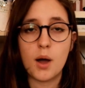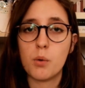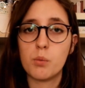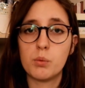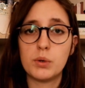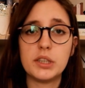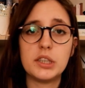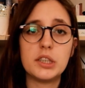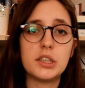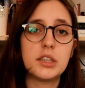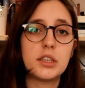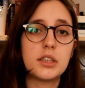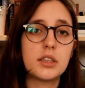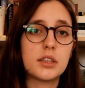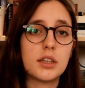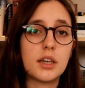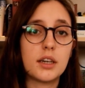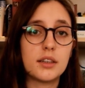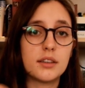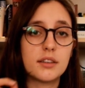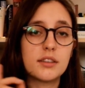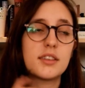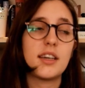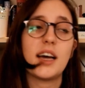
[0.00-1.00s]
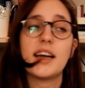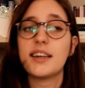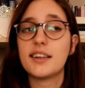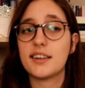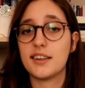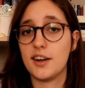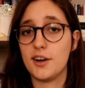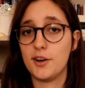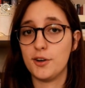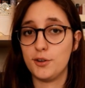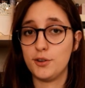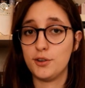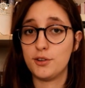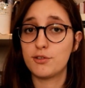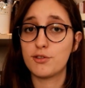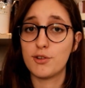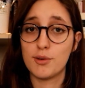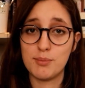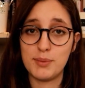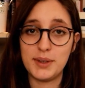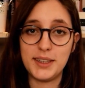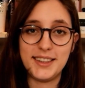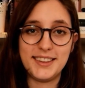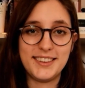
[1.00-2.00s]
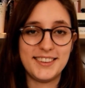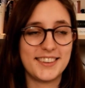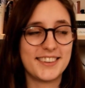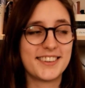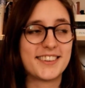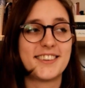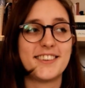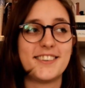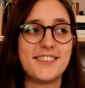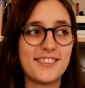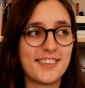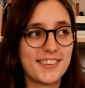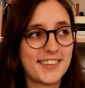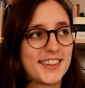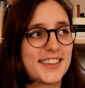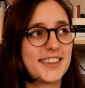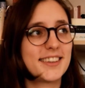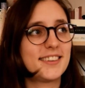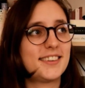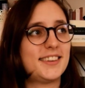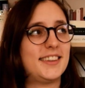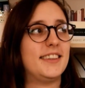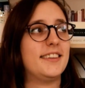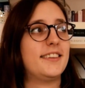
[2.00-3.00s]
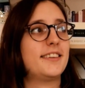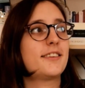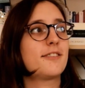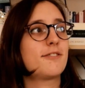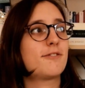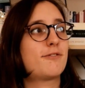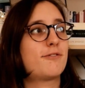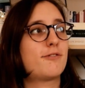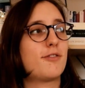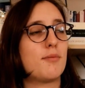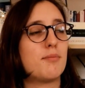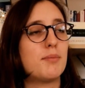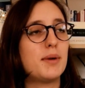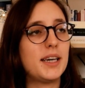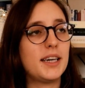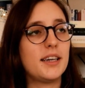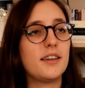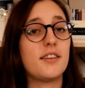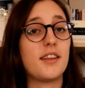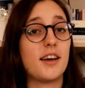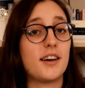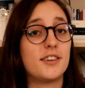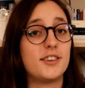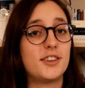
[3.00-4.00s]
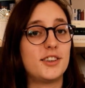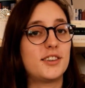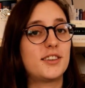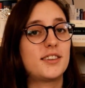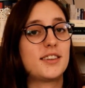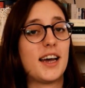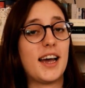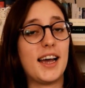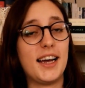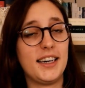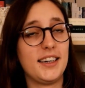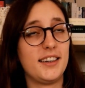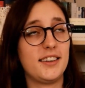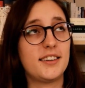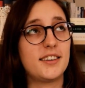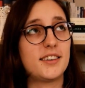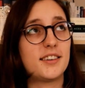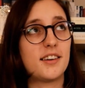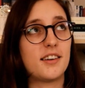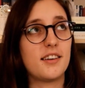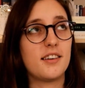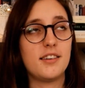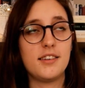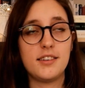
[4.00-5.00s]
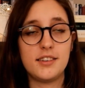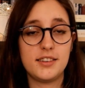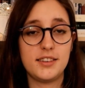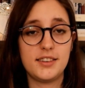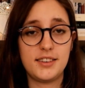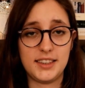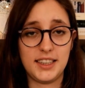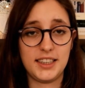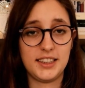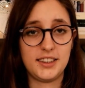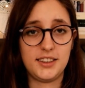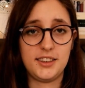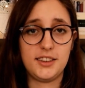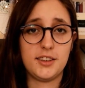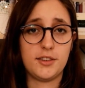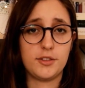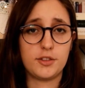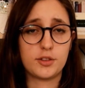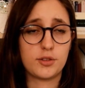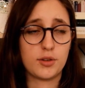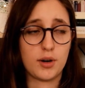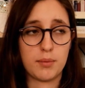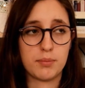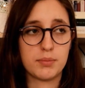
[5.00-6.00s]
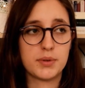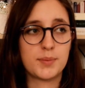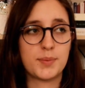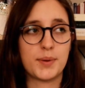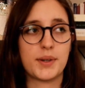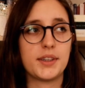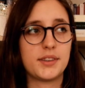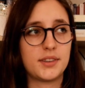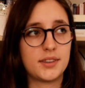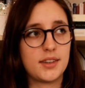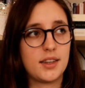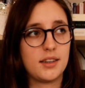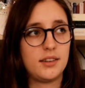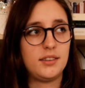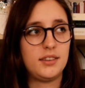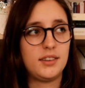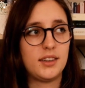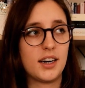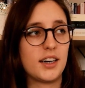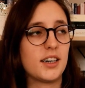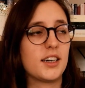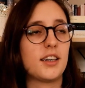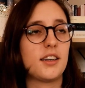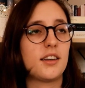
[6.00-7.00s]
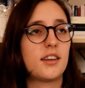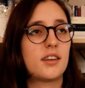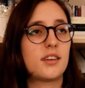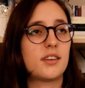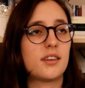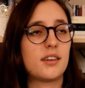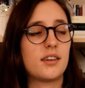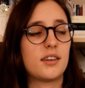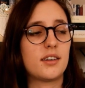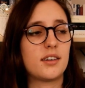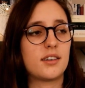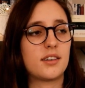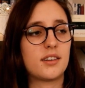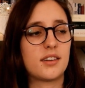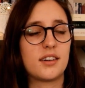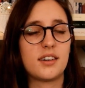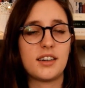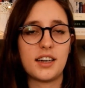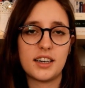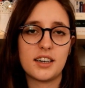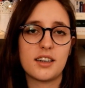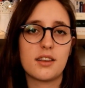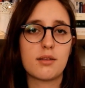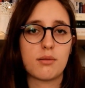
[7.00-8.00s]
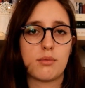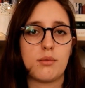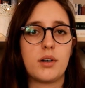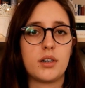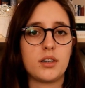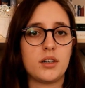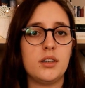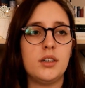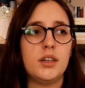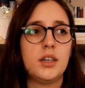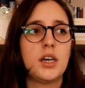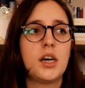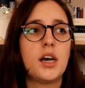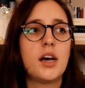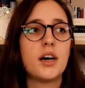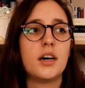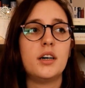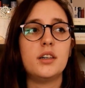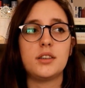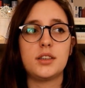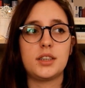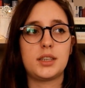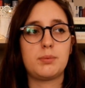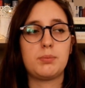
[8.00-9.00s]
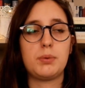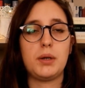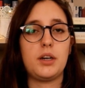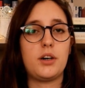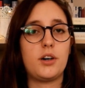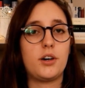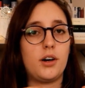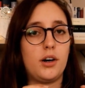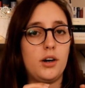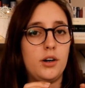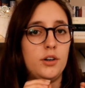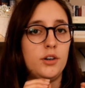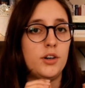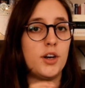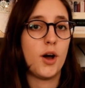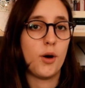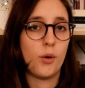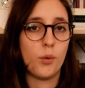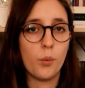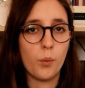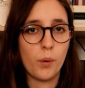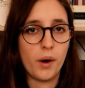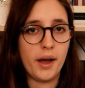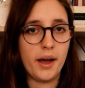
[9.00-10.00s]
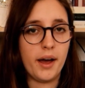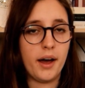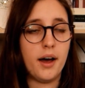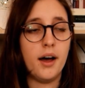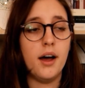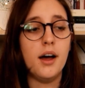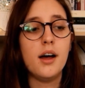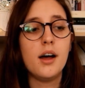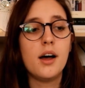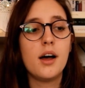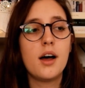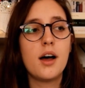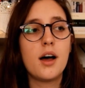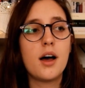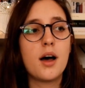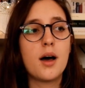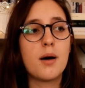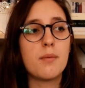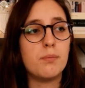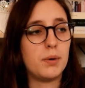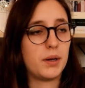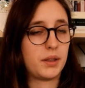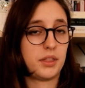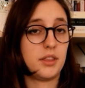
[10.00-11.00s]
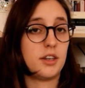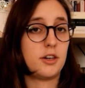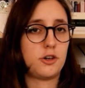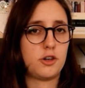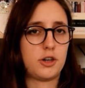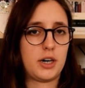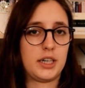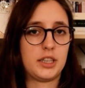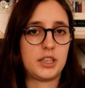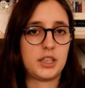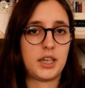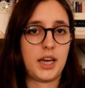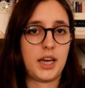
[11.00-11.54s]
which, side note, for me does not exist. For me there are just 8 seasons of Scrubs, because the ninth one does belong nowhere but the trash